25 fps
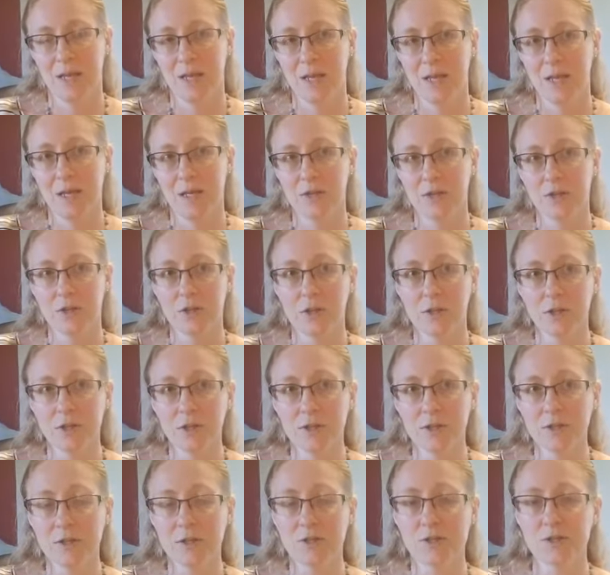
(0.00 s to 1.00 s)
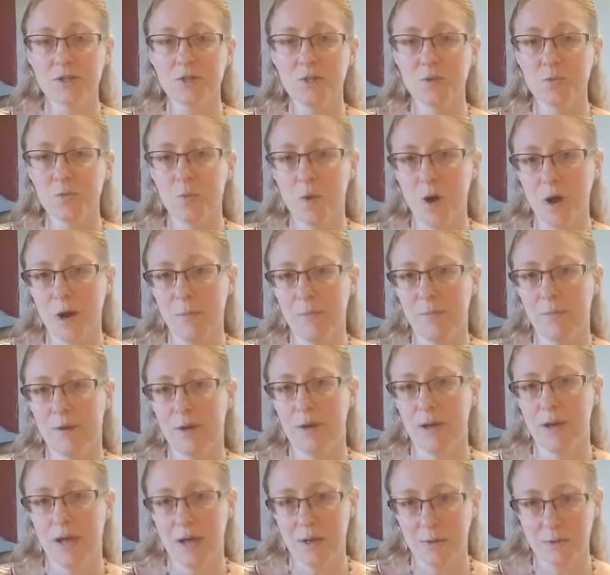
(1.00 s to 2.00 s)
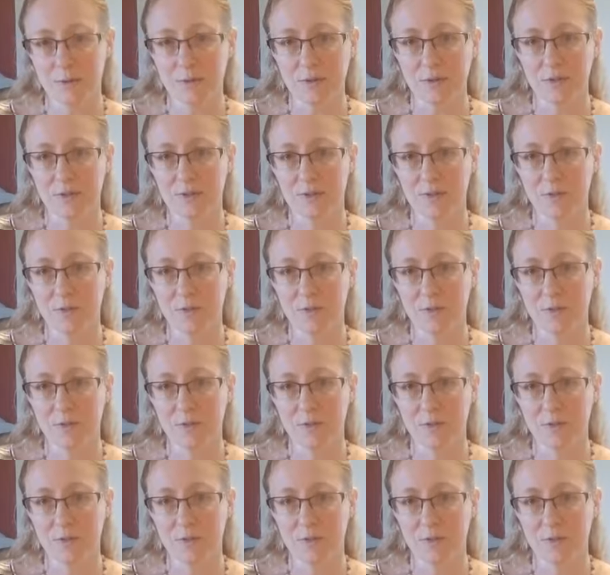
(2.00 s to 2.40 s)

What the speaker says: you learn to swap out